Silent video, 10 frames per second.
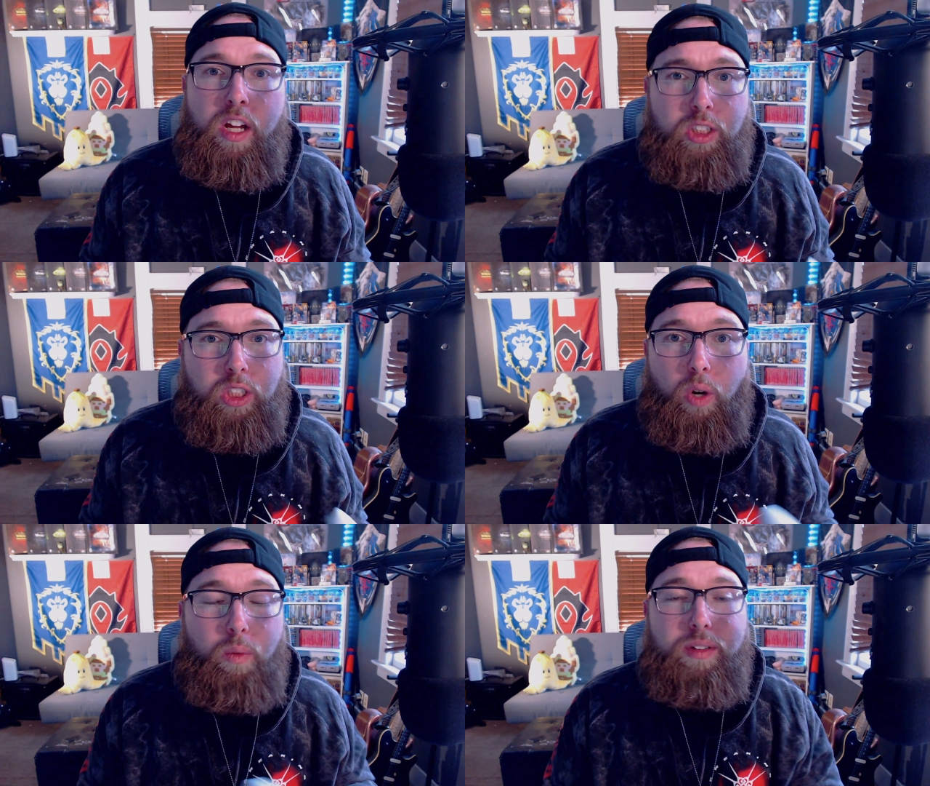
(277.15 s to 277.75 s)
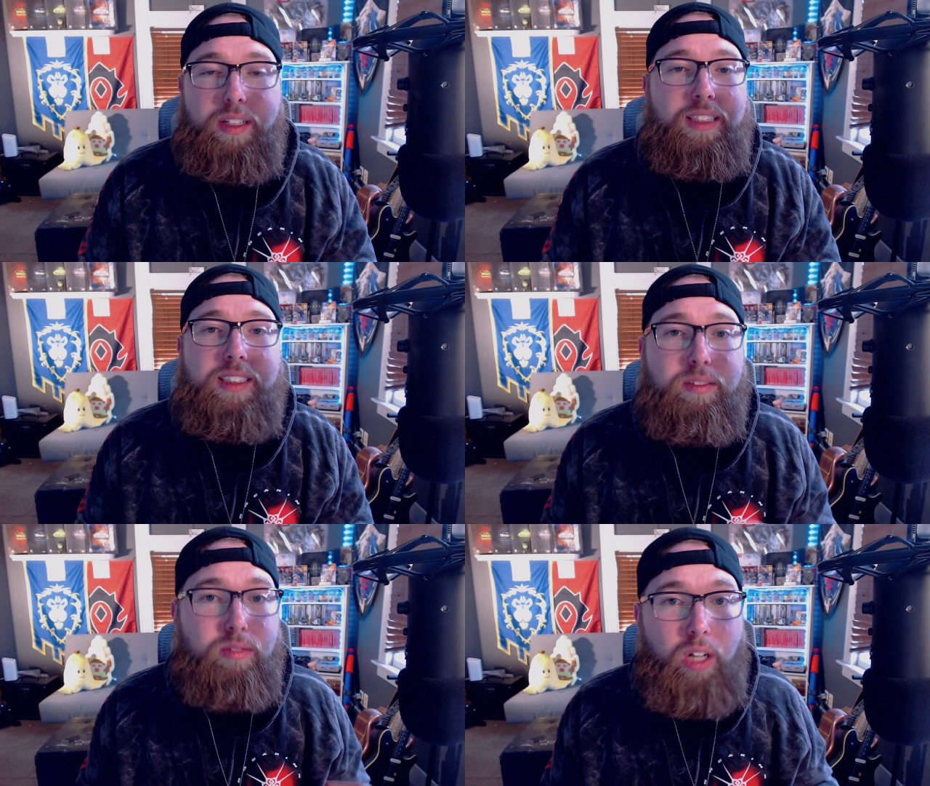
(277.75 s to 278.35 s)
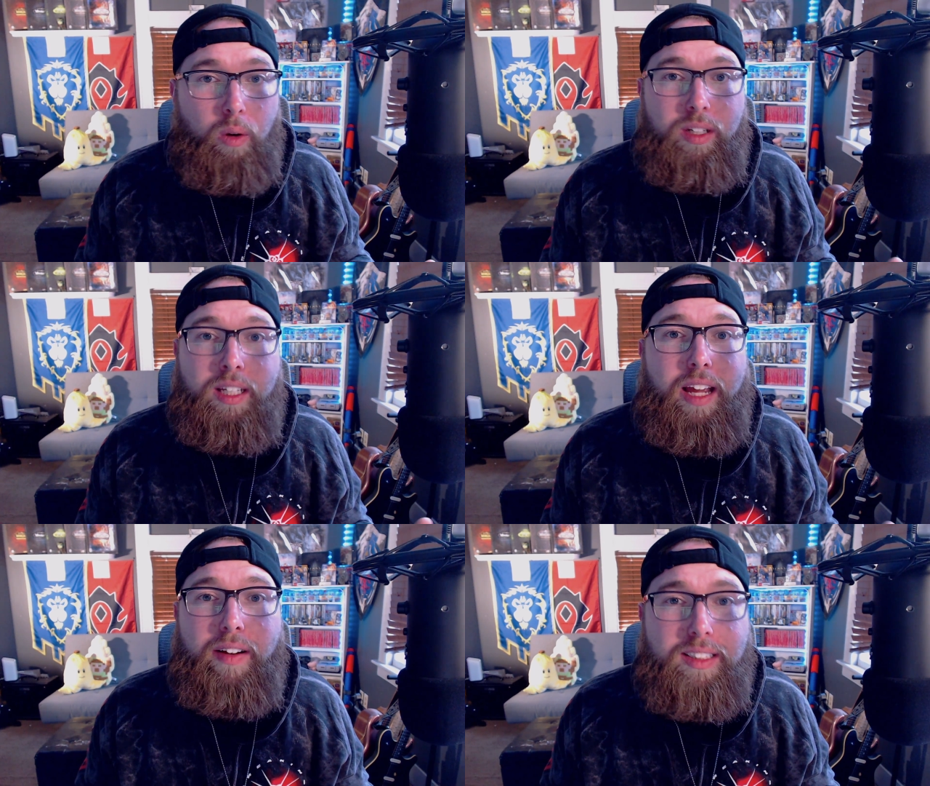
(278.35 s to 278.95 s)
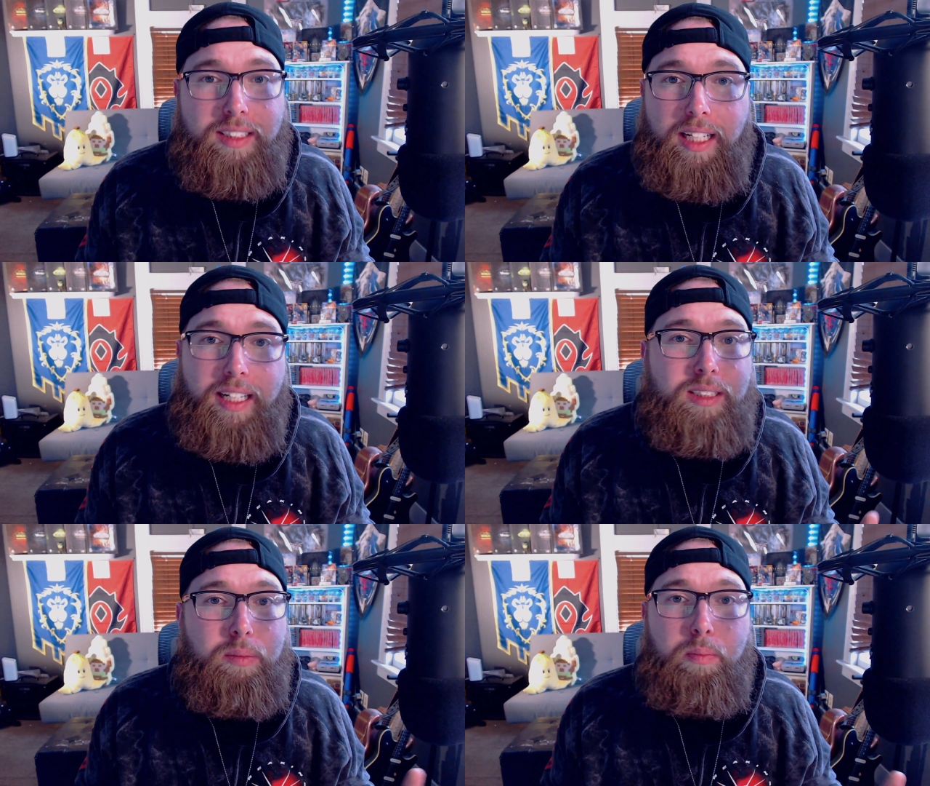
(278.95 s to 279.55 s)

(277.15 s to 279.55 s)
So it's, you know, guaranteed it's